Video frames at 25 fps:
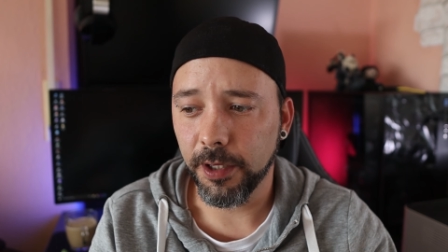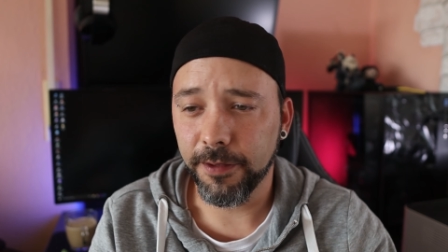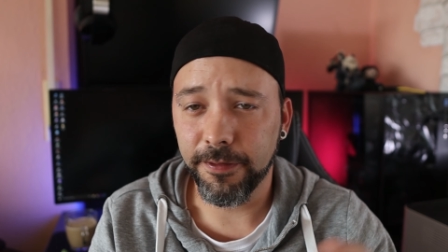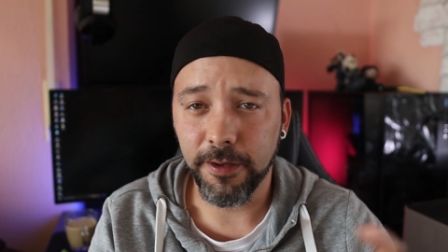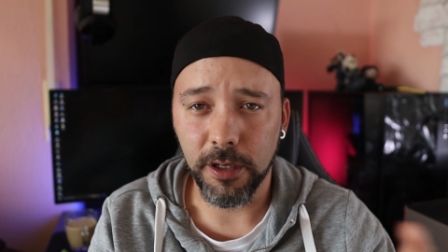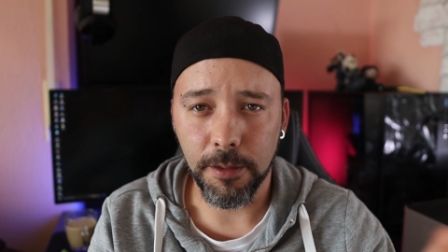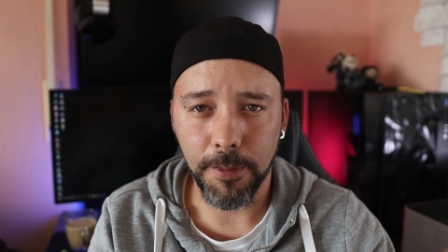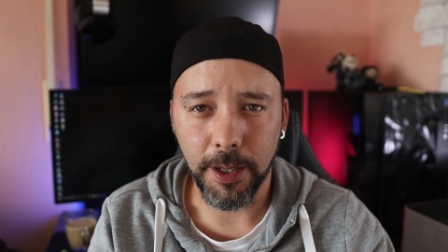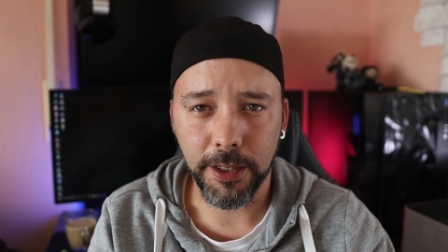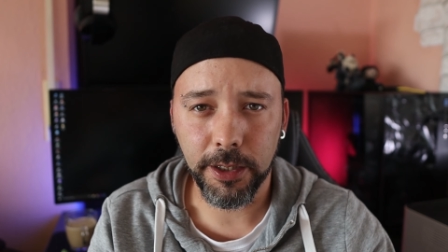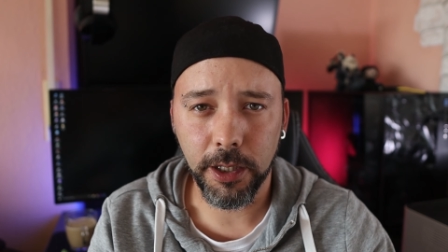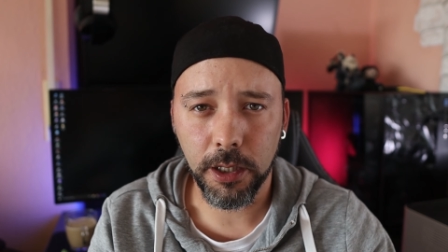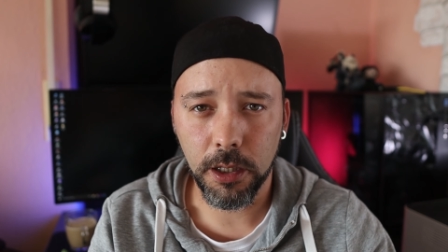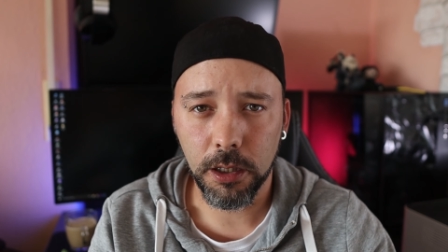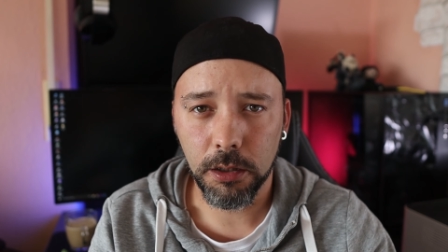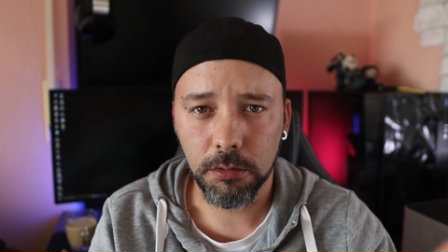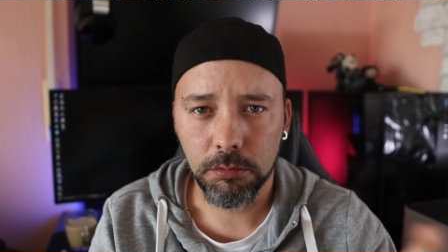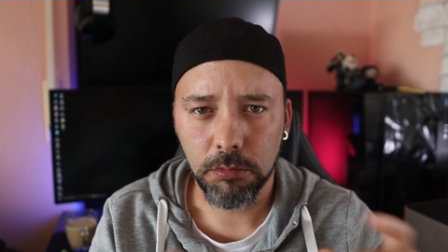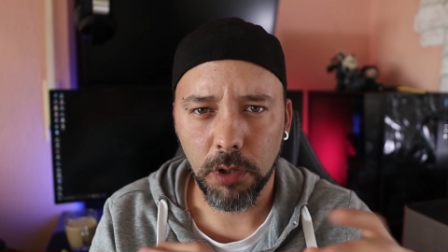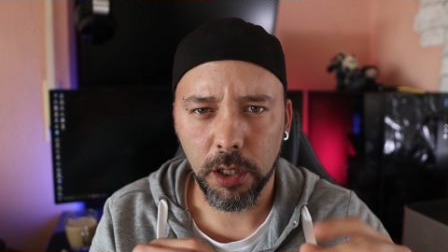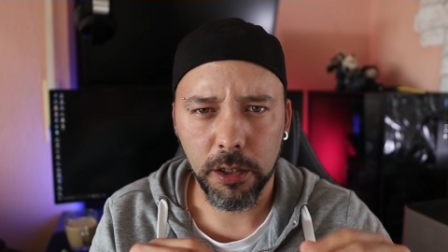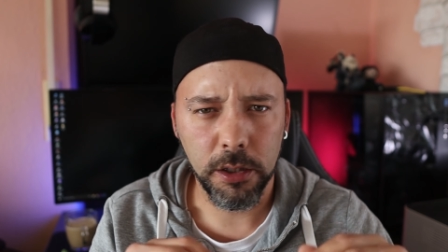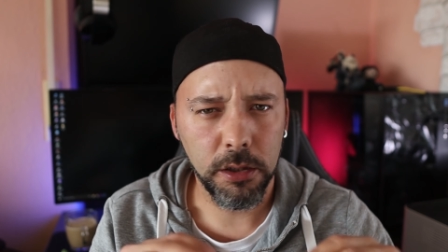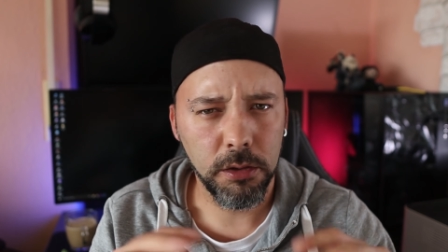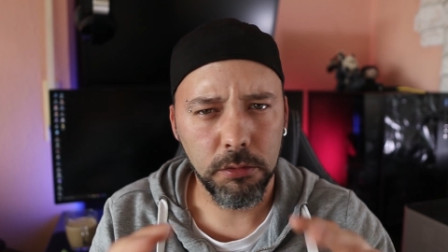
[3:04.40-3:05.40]
the cinematic.
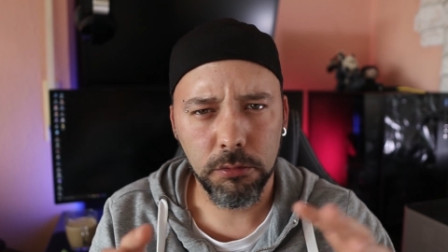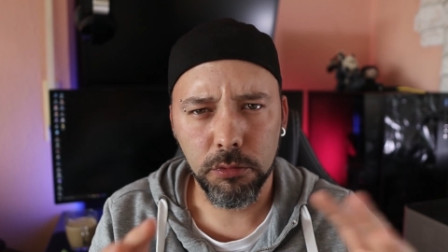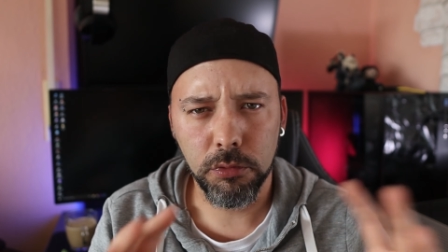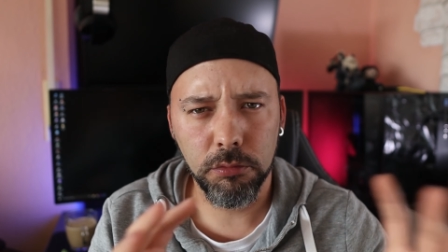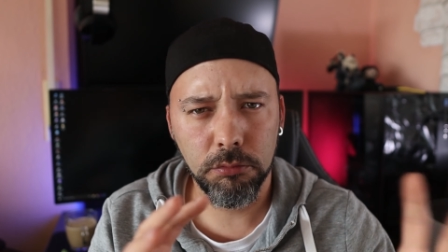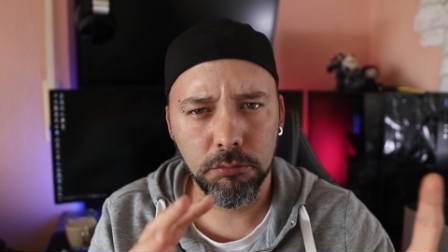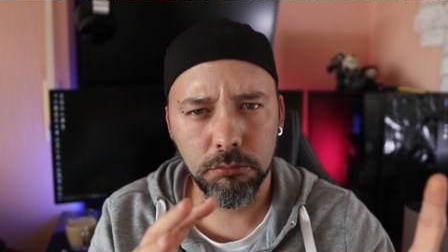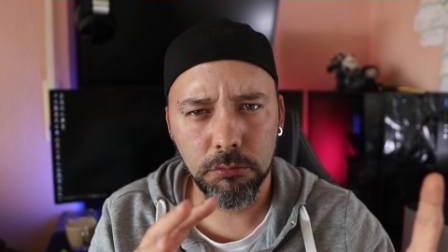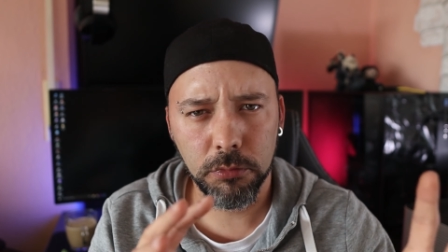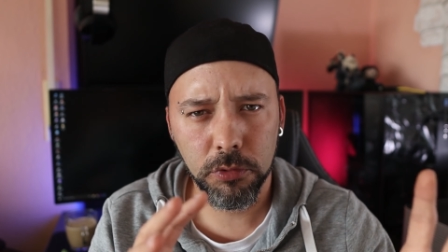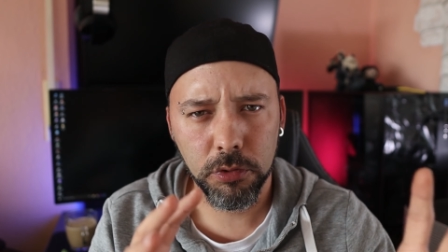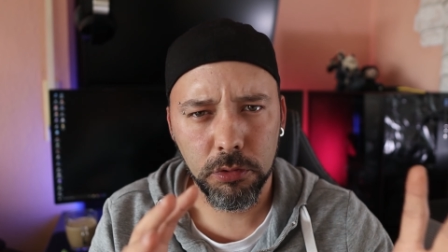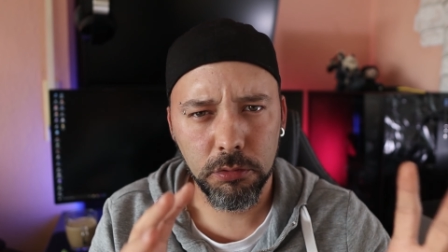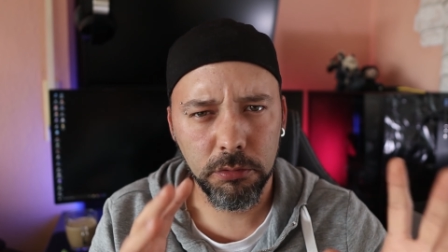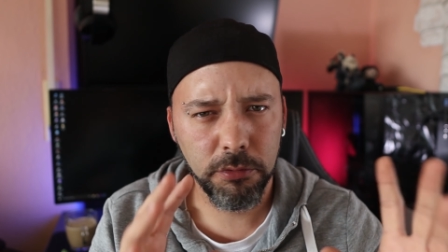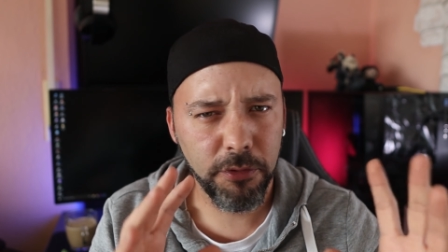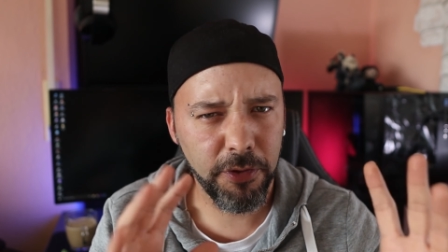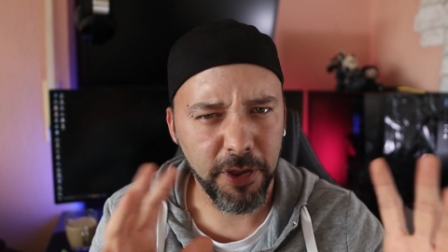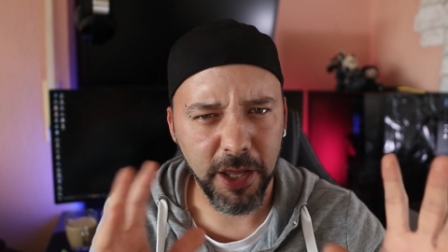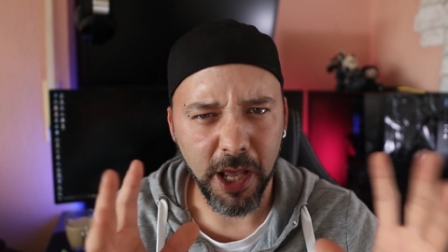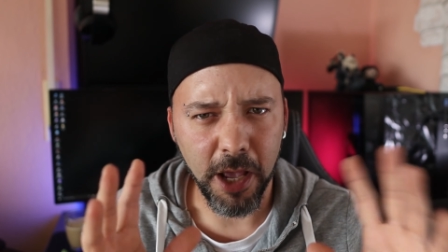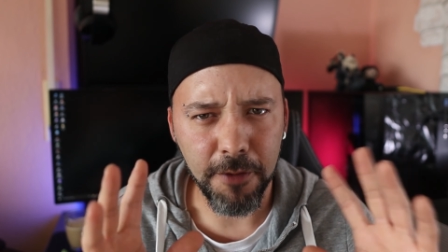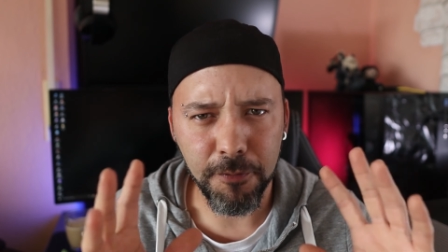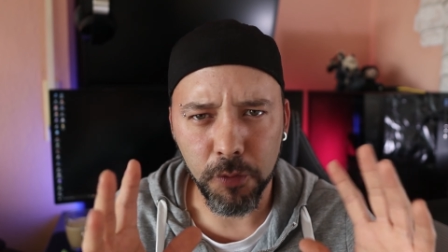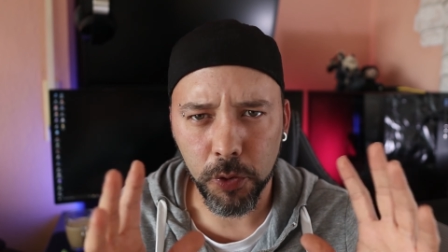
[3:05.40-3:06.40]
I
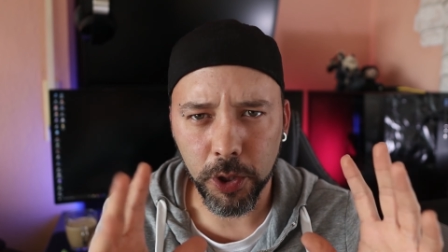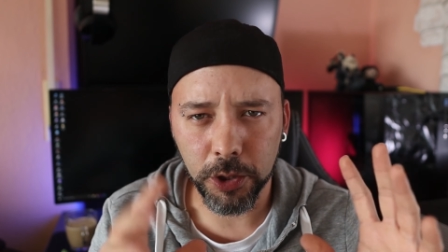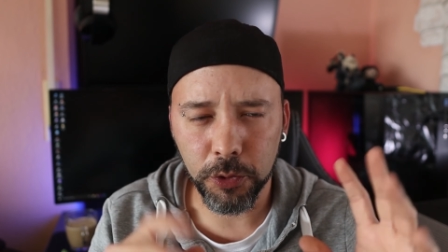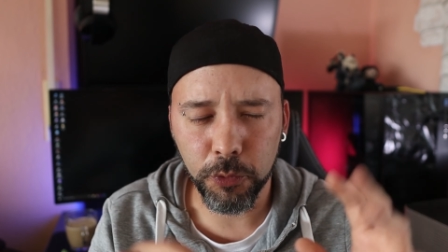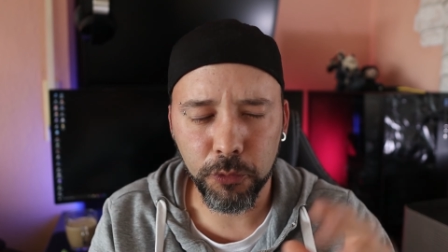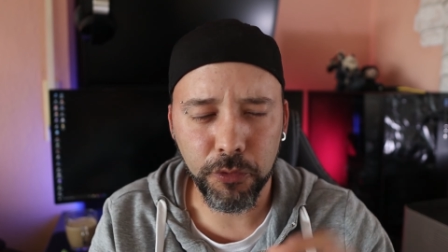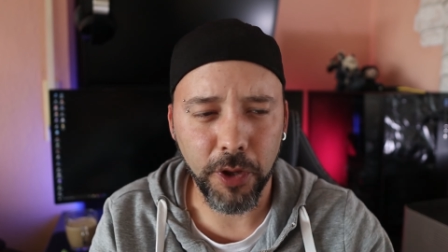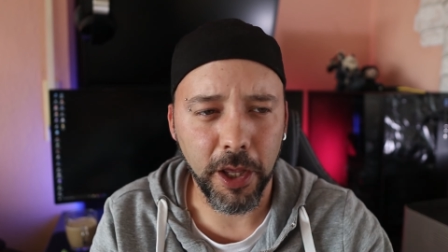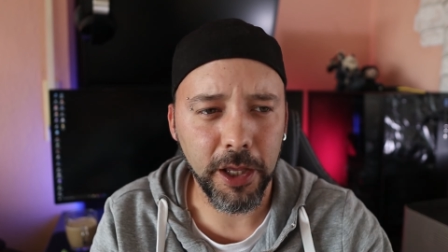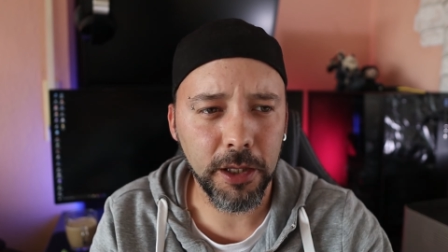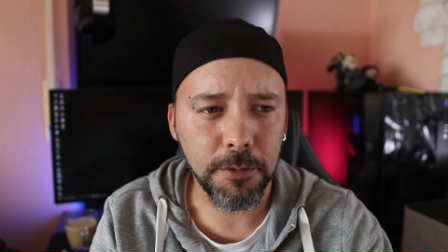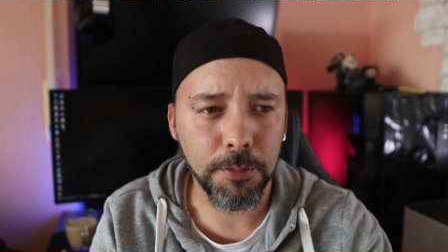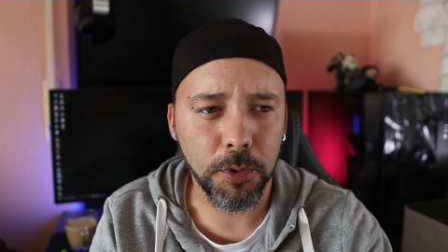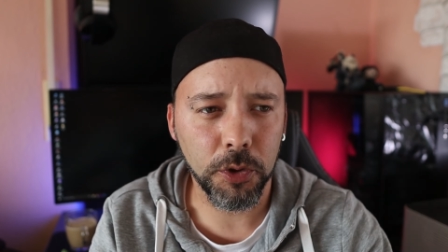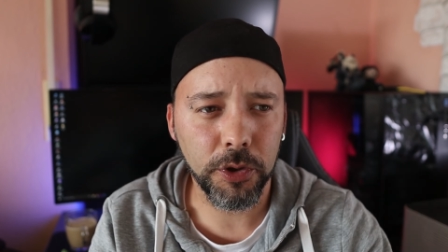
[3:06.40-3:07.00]
think I forget to say it,